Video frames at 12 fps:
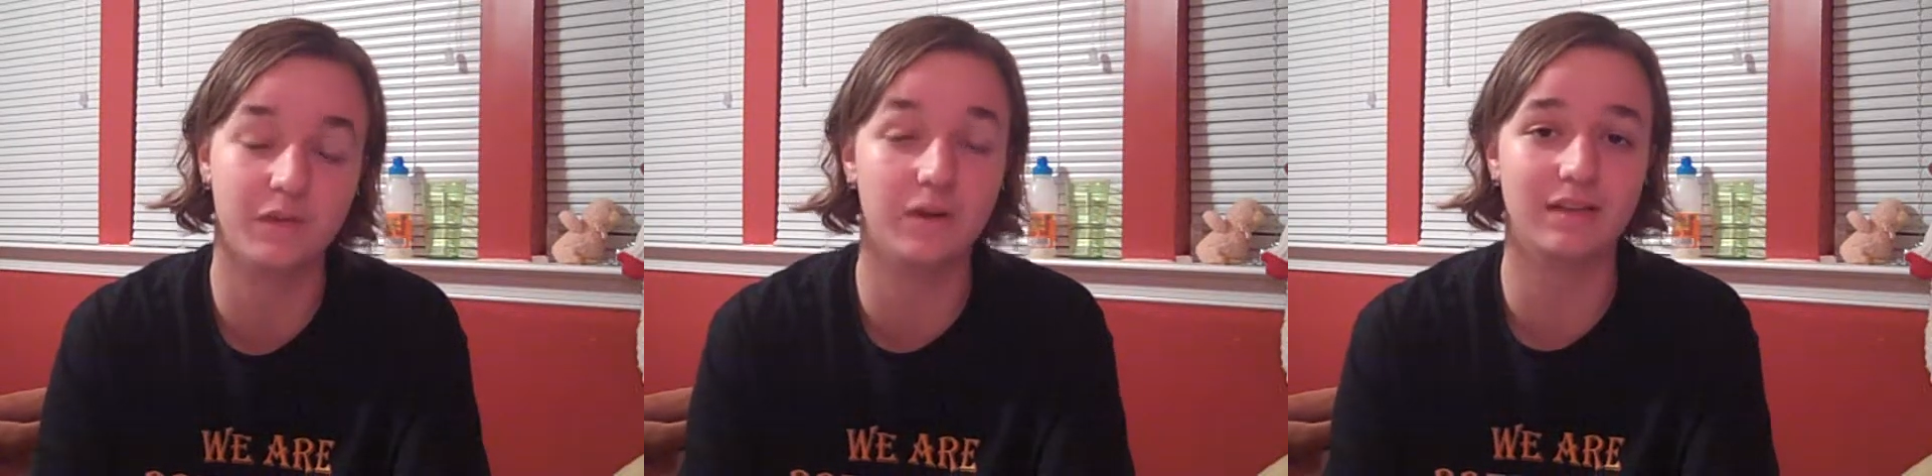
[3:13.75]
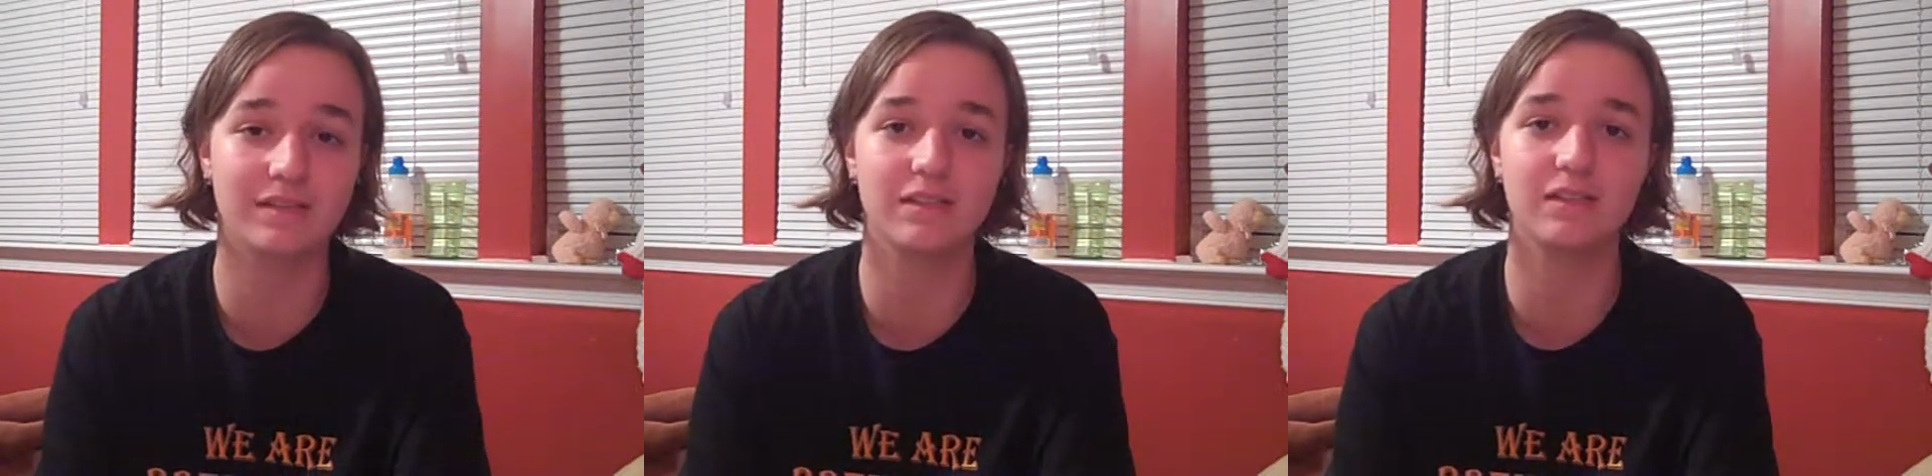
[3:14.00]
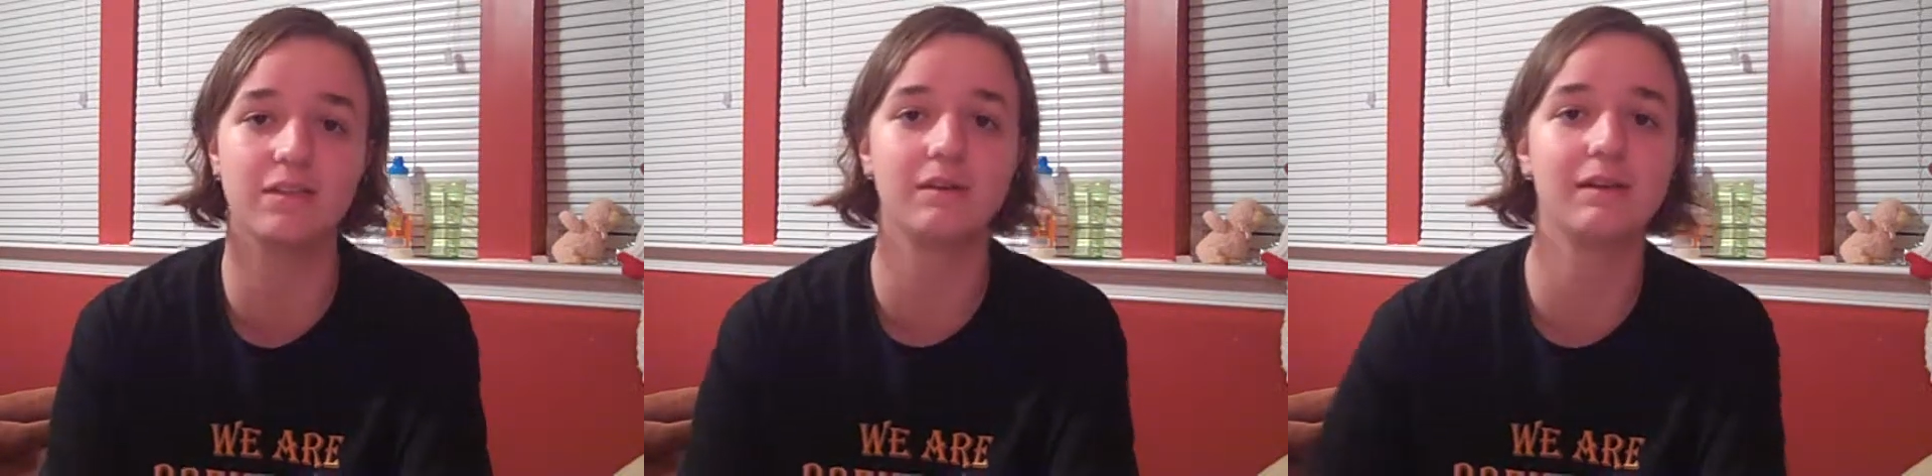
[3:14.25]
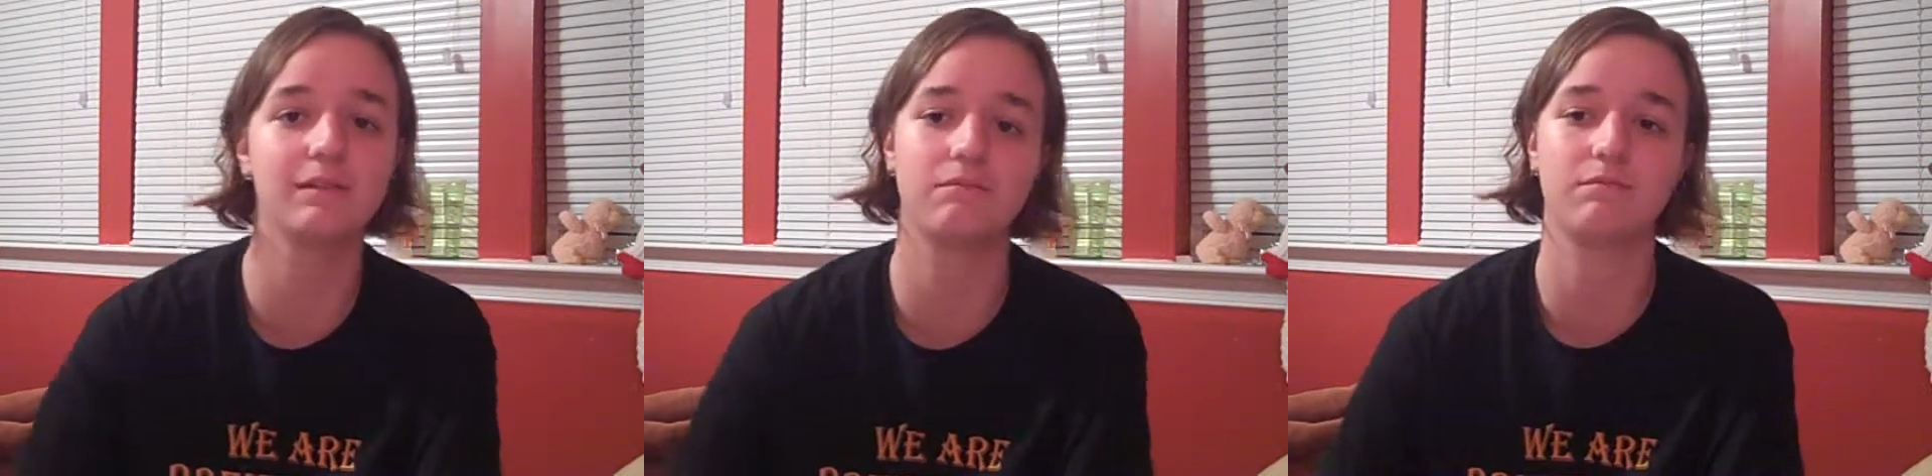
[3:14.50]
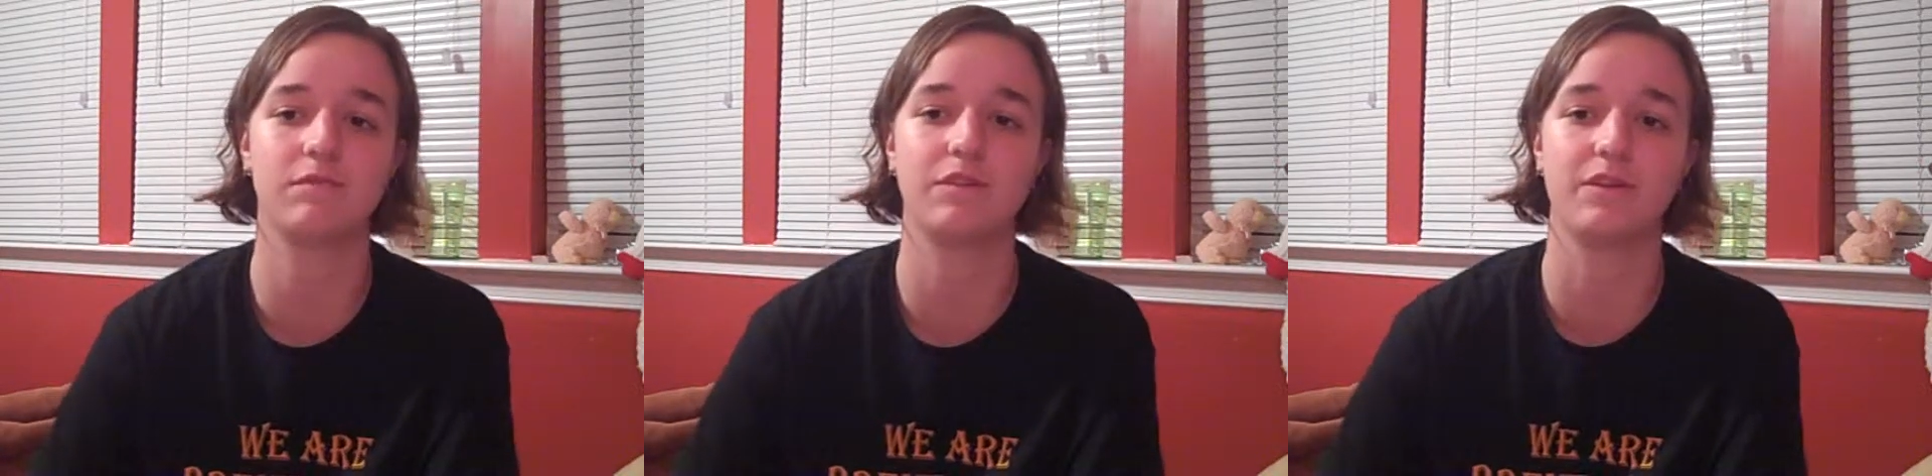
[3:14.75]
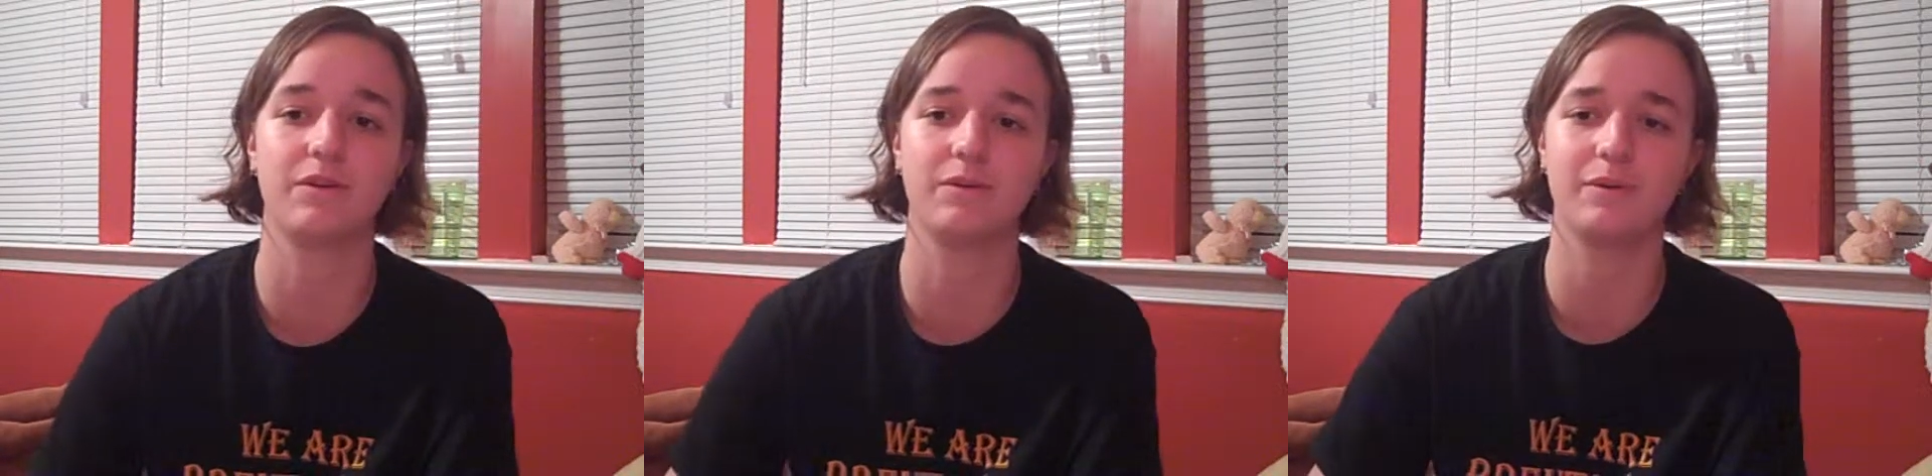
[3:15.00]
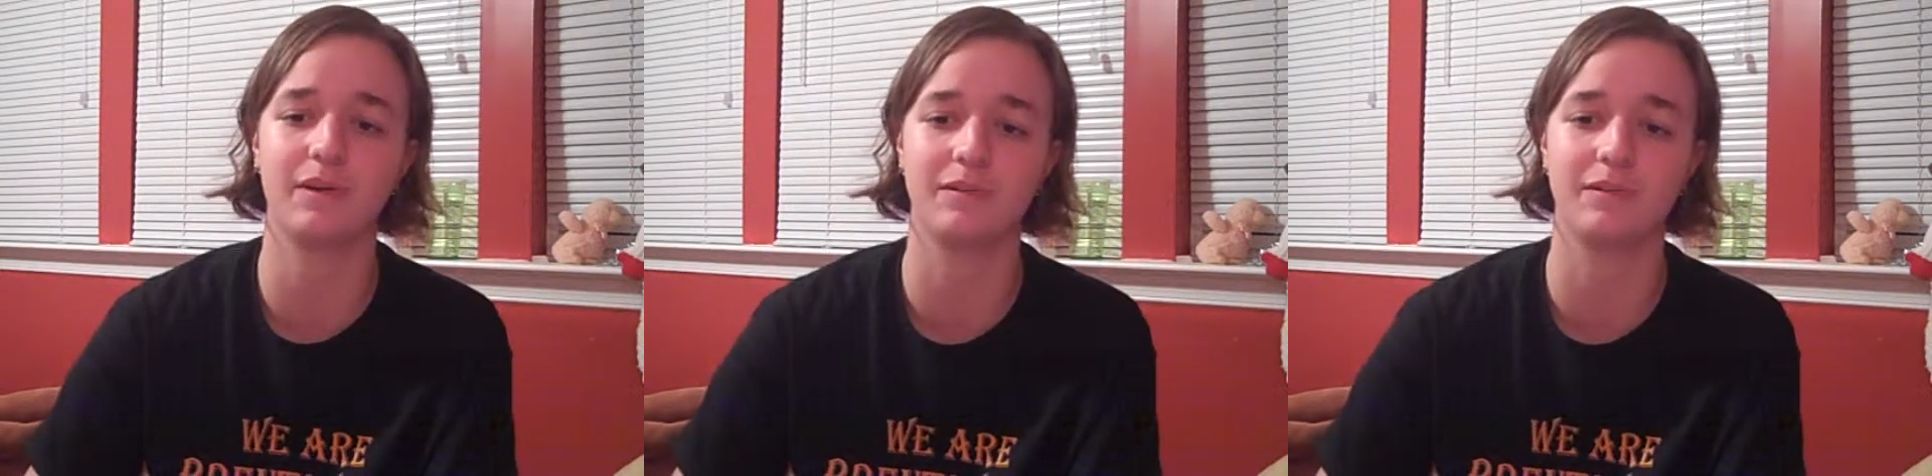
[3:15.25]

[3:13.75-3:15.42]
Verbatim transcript: you guys can do it too